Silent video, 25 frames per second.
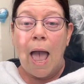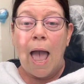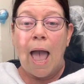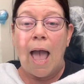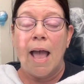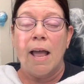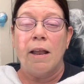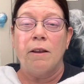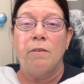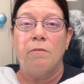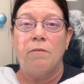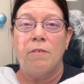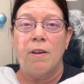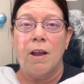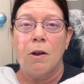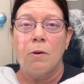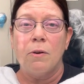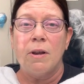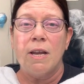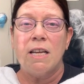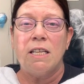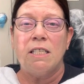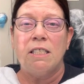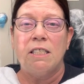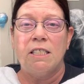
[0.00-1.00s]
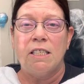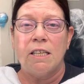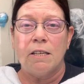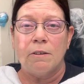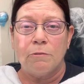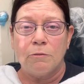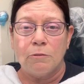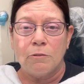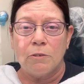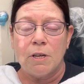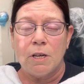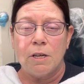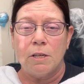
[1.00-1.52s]
and very
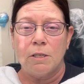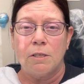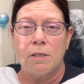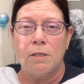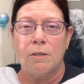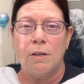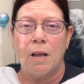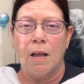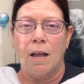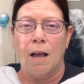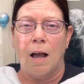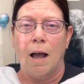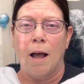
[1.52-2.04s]
different